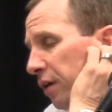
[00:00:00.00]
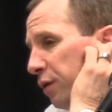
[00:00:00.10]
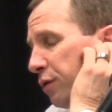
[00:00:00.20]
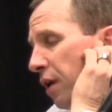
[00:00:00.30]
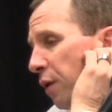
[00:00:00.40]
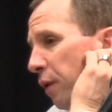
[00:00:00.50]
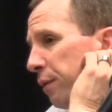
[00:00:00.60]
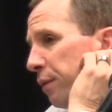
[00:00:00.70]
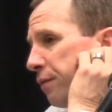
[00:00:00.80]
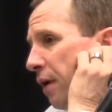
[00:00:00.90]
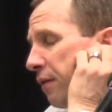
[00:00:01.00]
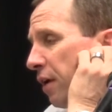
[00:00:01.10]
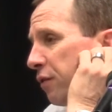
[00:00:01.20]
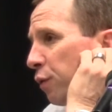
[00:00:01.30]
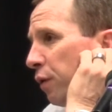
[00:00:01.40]
He was in that weight room 5
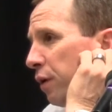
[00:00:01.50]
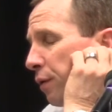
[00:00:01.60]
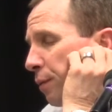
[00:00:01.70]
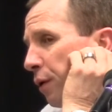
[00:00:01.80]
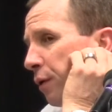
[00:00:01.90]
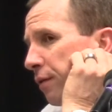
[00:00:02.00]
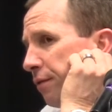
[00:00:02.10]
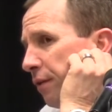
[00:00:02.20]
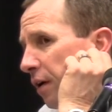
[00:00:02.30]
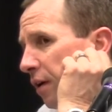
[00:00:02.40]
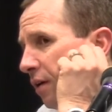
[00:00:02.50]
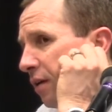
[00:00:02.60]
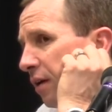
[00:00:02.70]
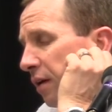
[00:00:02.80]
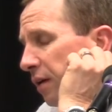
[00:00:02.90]
days a week with a broken foot,
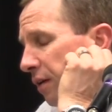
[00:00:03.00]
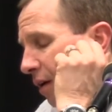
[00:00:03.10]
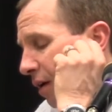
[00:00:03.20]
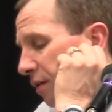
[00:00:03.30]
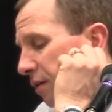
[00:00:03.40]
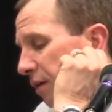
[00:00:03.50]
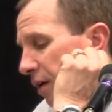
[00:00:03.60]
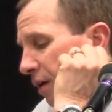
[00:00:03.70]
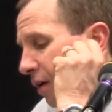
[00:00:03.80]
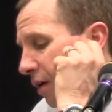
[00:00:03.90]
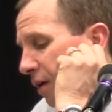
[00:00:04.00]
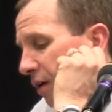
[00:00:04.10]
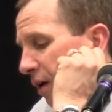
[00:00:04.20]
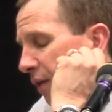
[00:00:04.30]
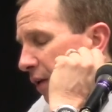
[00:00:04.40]

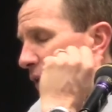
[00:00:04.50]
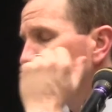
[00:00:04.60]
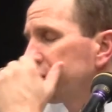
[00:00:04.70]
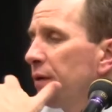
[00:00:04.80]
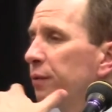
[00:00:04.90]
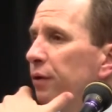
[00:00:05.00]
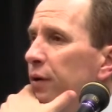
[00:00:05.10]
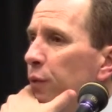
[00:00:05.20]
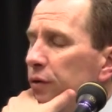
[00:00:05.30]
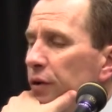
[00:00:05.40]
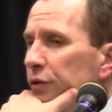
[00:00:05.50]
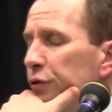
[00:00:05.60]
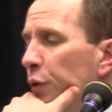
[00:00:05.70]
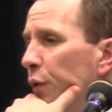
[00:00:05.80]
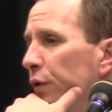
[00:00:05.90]
and then all summer he worked on his
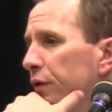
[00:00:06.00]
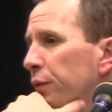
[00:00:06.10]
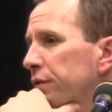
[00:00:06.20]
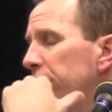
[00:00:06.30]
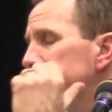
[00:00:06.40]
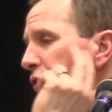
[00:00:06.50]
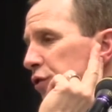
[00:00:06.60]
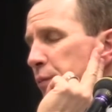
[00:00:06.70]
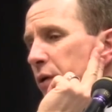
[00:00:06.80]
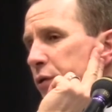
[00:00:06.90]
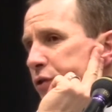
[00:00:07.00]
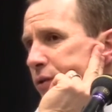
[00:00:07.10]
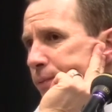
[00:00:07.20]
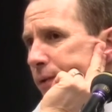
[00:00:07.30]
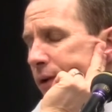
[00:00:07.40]
core, he worked on his explosion,
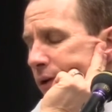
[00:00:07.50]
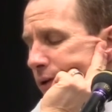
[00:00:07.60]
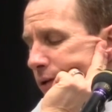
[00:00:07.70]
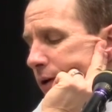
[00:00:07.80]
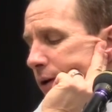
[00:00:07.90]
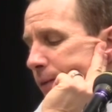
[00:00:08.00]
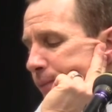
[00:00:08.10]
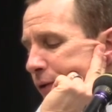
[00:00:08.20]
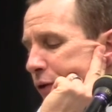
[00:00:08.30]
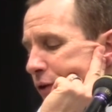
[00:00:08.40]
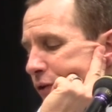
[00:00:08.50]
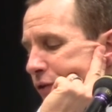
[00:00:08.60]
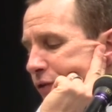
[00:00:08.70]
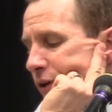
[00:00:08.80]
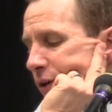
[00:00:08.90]
and you can
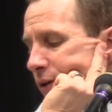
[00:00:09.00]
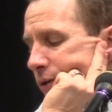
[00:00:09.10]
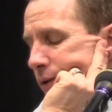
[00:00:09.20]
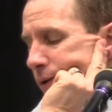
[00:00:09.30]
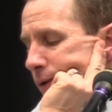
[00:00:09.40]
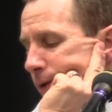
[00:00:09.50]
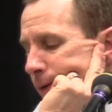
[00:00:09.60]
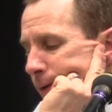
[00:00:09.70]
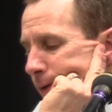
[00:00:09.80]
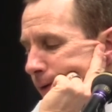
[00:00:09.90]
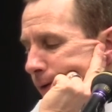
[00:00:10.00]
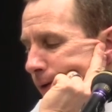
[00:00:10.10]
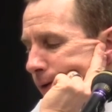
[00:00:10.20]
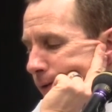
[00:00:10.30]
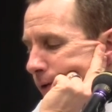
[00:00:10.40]
just see it.
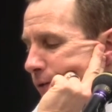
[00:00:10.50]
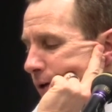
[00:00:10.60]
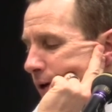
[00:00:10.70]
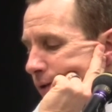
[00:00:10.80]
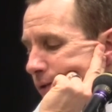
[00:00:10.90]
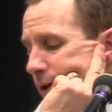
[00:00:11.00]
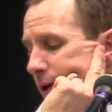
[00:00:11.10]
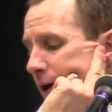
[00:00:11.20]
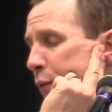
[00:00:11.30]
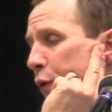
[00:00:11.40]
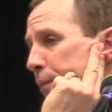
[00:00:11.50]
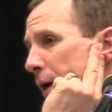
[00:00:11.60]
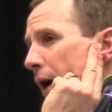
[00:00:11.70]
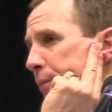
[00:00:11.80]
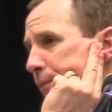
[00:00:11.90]
And he's got a lot more
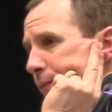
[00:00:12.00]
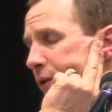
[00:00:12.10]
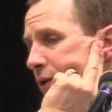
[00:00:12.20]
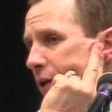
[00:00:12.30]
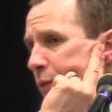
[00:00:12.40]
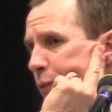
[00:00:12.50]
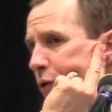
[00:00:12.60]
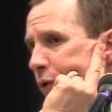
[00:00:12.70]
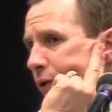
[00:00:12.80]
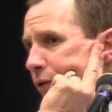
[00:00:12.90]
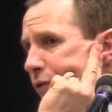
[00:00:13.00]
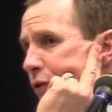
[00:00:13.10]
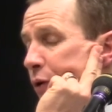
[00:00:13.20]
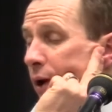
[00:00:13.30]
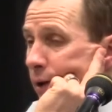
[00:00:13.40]
pop. He's got a little more quickness
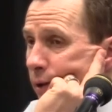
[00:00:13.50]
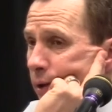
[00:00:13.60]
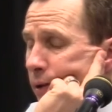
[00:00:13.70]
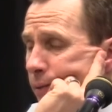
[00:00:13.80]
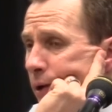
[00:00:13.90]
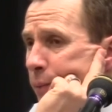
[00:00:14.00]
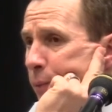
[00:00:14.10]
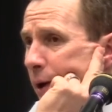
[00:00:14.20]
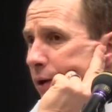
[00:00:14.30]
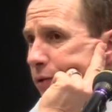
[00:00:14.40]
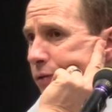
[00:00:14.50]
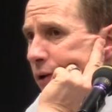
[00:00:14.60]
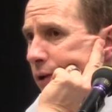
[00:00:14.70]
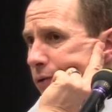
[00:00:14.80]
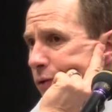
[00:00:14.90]
too, and upper body
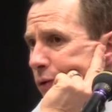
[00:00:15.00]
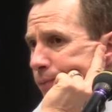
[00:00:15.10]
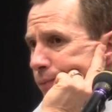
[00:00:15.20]
strength. So